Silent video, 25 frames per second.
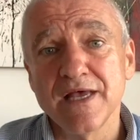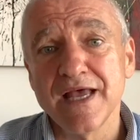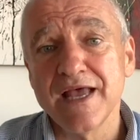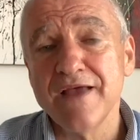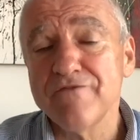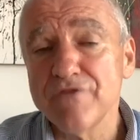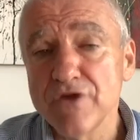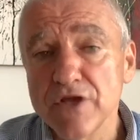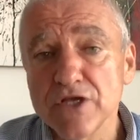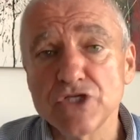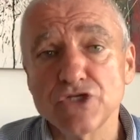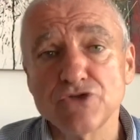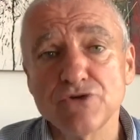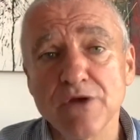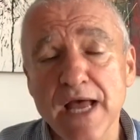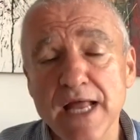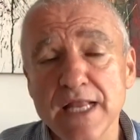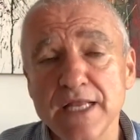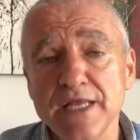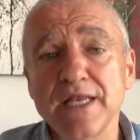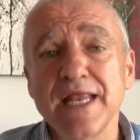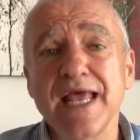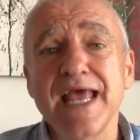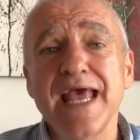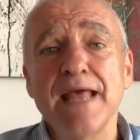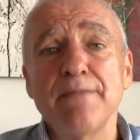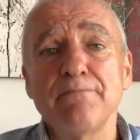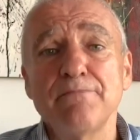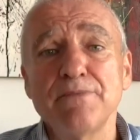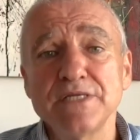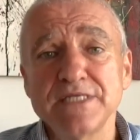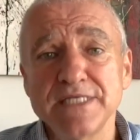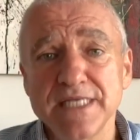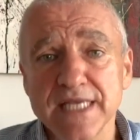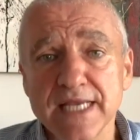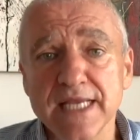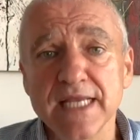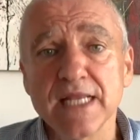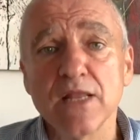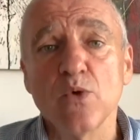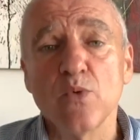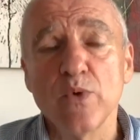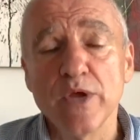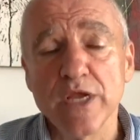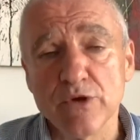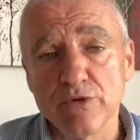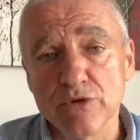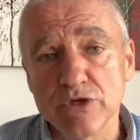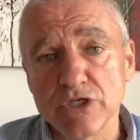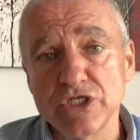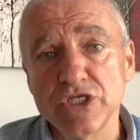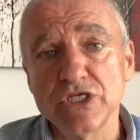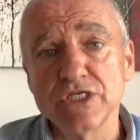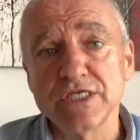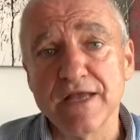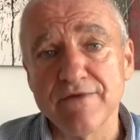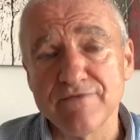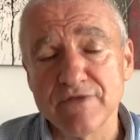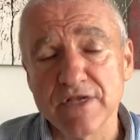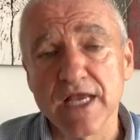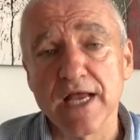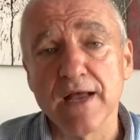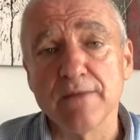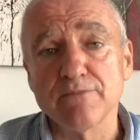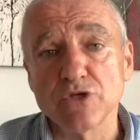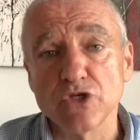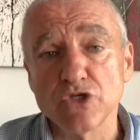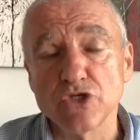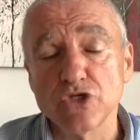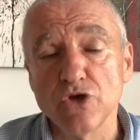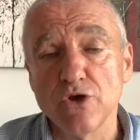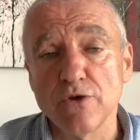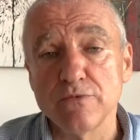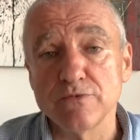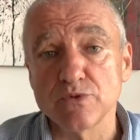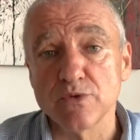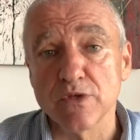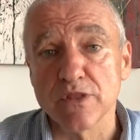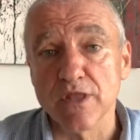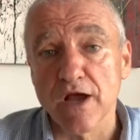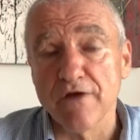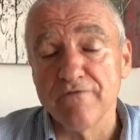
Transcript: every Australian, and particular we Christians have to come to terms with.